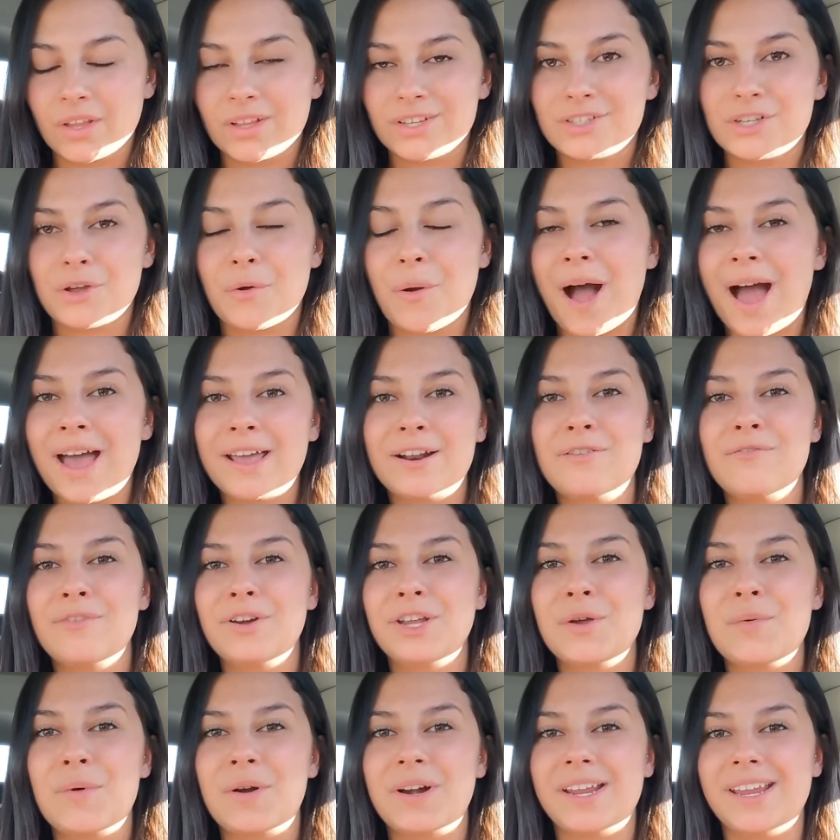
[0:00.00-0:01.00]
So I don't
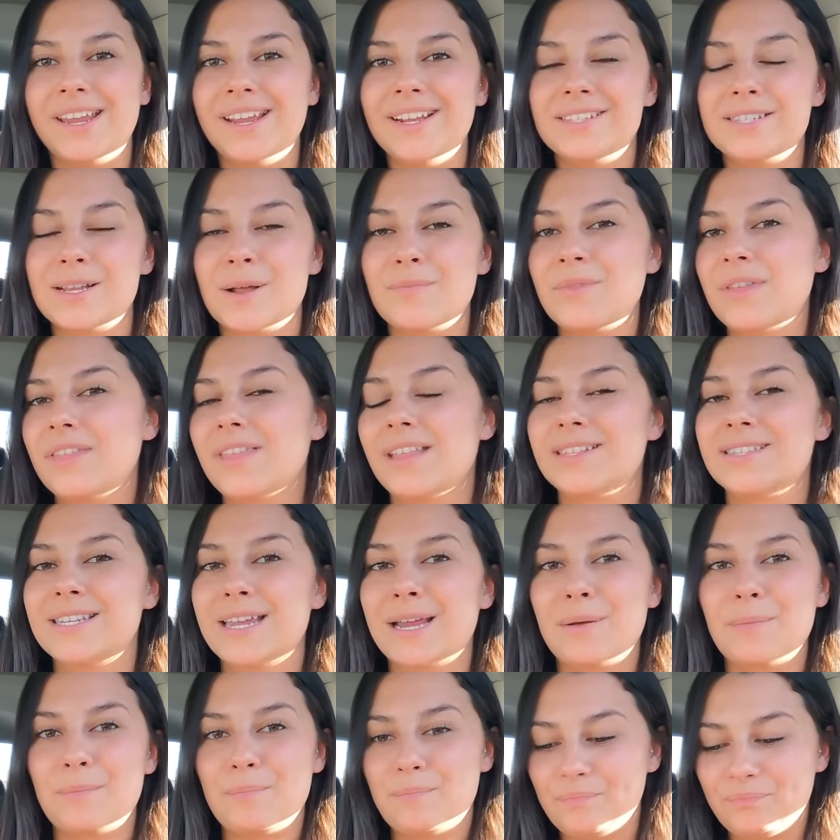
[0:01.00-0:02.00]
really want to eat something that's
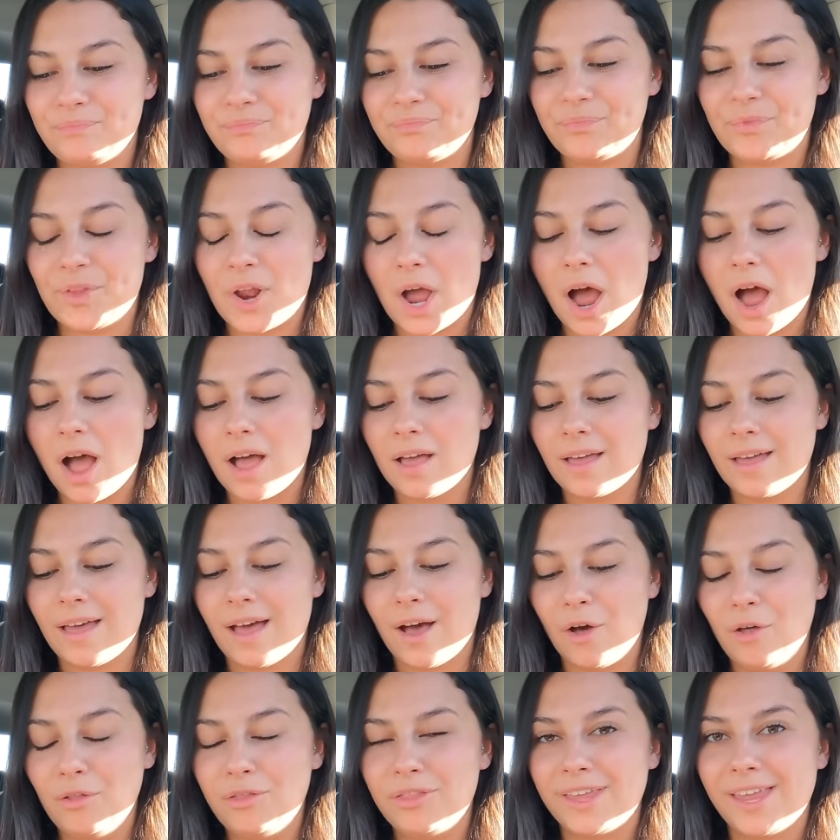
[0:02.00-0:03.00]
like not
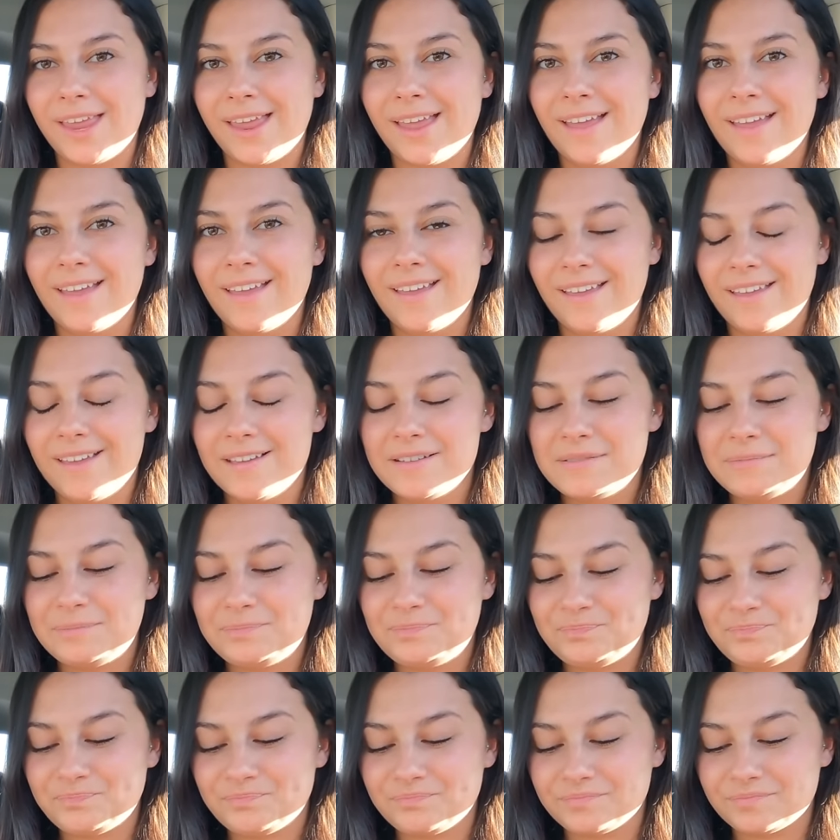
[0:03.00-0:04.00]
healthy,
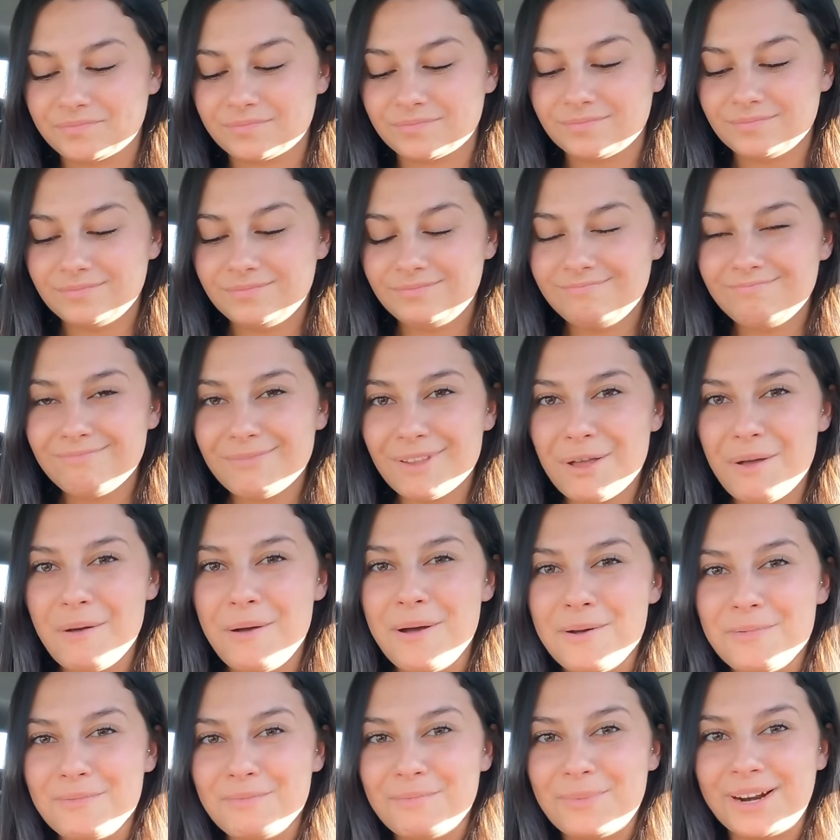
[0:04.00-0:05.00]

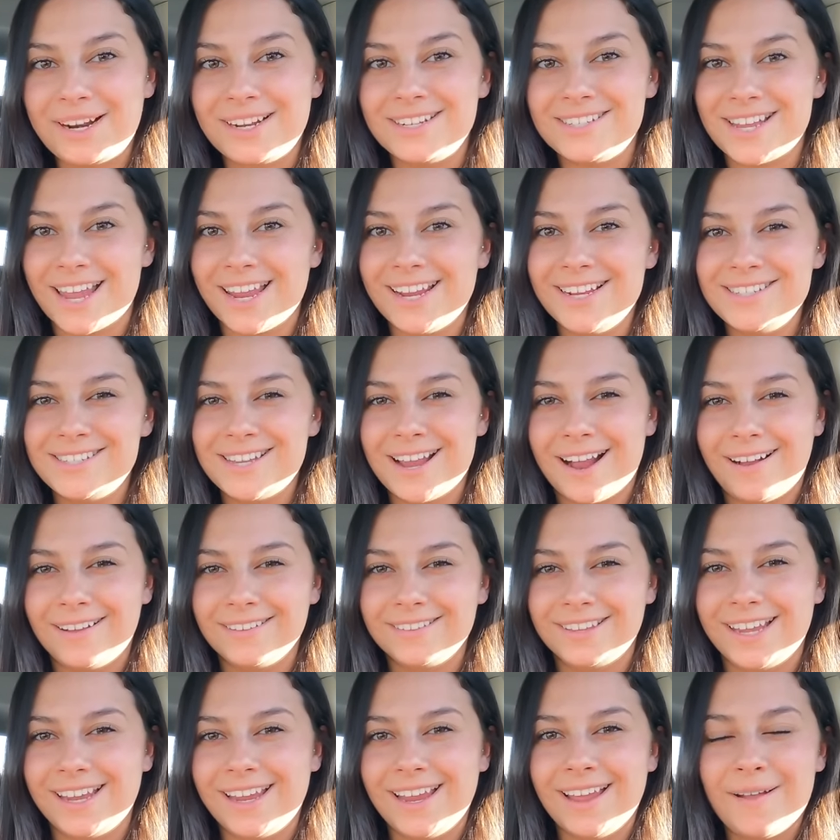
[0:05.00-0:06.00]
but it tastes
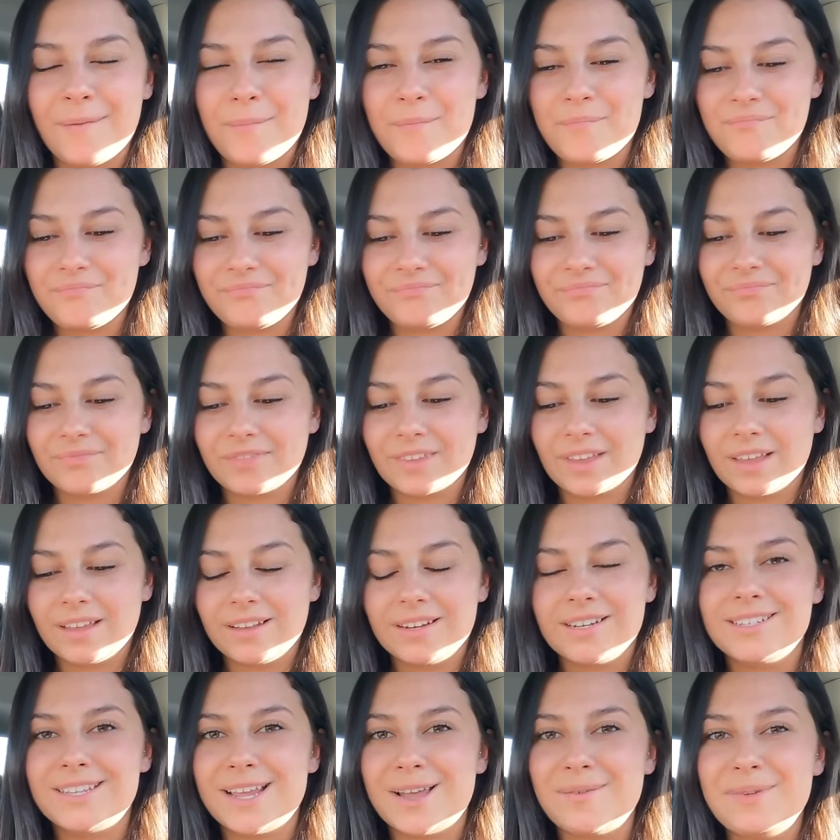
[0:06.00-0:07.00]
healthy.
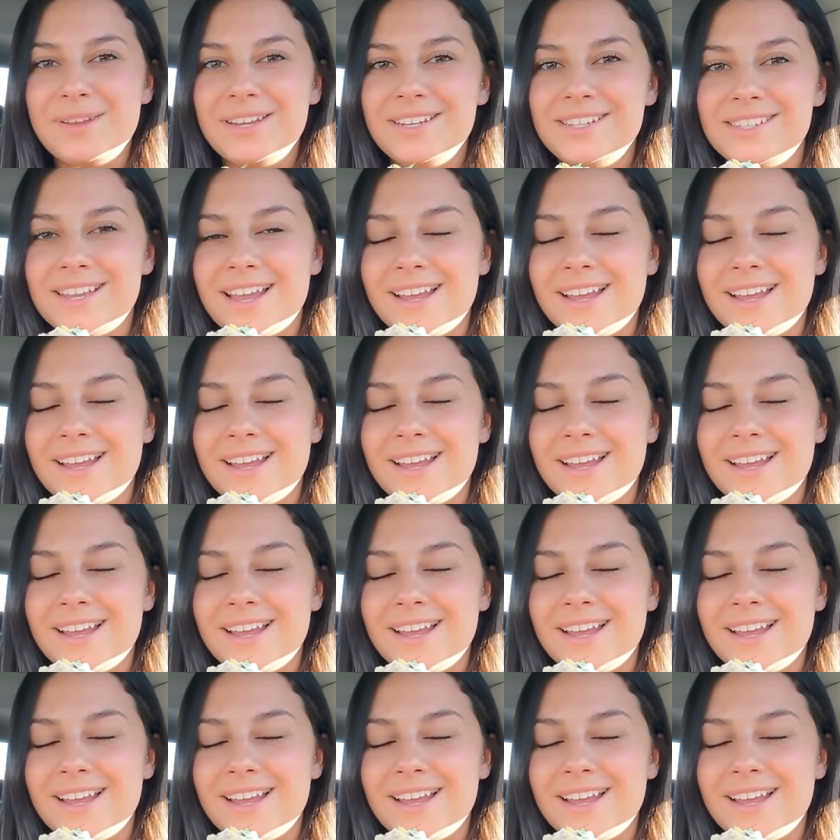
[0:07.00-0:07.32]
Does that make